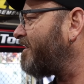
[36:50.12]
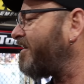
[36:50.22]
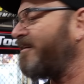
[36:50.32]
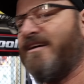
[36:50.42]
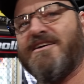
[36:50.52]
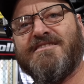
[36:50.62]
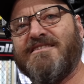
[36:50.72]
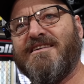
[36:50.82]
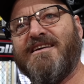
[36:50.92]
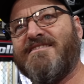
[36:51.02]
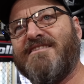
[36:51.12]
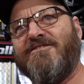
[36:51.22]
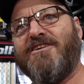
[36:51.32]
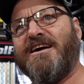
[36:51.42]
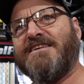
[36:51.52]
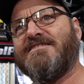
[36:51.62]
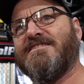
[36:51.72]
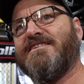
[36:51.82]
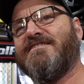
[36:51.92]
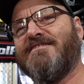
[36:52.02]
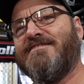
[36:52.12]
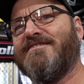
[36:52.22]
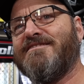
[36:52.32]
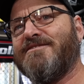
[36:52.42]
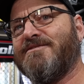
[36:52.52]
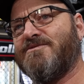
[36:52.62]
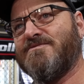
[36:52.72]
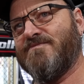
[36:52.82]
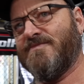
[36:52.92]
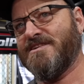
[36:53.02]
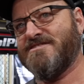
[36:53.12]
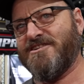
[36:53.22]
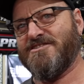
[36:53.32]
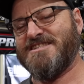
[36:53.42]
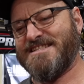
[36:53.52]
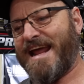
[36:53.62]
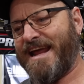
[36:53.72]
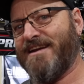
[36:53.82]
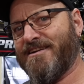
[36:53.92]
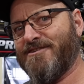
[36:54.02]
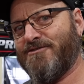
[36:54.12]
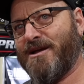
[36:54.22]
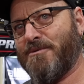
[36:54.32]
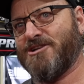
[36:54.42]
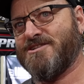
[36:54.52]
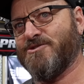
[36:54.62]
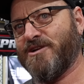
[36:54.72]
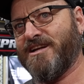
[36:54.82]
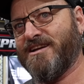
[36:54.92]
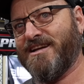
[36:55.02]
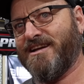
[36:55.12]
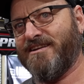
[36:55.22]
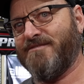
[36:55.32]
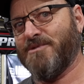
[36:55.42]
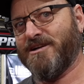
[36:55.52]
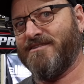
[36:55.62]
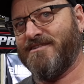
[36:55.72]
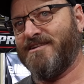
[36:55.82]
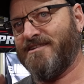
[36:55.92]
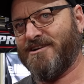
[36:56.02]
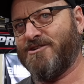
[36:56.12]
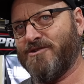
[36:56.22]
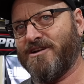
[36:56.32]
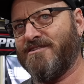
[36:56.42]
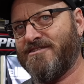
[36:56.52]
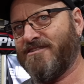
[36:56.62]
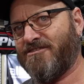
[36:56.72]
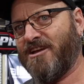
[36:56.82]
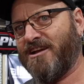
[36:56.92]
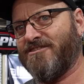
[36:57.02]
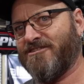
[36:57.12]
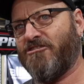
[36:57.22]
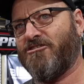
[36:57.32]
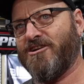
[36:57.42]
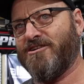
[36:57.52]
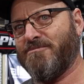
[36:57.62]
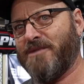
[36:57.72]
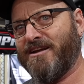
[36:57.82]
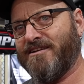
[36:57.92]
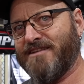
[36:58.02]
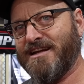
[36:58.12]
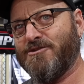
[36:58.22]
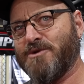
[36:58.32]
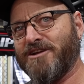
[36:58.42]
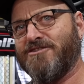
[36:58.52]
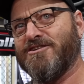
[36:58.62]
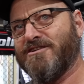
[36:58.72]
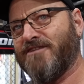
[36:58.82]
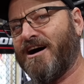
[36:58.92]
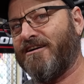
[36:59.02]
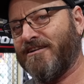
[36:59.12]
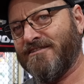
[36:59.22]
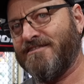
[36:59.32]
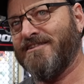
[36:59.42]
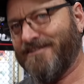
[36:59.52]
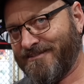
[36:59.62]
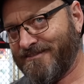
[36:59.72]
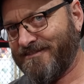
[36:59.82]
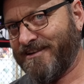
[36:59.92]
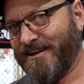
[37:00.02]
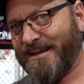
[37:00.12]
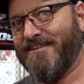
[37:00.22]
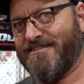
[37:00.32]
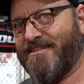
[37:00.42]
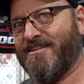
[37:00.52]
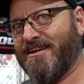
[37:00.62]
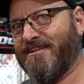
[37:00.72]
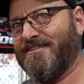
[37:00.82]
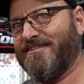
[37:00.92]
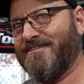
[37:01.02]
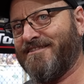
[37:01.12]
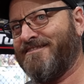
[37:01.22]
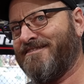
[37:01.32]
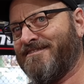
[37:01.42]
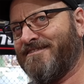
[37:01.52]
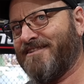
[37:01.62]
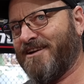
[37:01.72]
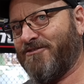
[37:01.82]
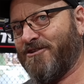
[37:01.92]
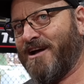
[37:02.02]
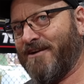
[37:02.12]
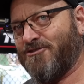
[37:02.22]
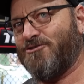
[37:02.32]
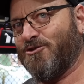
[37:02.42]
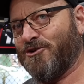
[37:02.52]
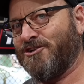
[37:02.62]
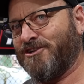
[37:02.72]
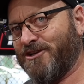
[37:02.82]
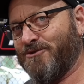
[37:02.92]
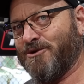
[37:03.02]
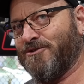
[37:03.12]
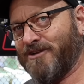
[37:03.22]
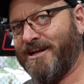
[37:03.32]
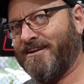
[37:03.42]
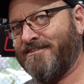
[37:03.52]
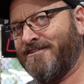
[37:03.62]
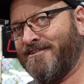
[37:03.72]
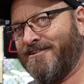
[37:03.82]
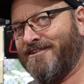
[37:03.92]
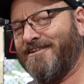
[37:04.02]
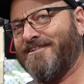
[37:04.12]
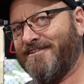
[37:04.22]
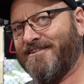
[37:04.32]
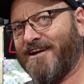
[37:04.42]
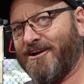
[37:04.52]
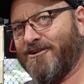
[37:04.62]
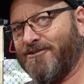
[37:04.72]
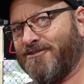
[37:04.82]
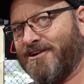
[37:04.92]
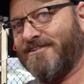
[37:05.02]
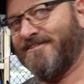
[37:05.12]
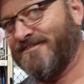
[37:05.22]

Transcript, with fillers: They don't actually. It's never actually. There's no standard of how much soot you need, but according to stickers I see on many D22 Navaras, it is a thing. Are you sure? If you that? have soot, you will get a girlfriend.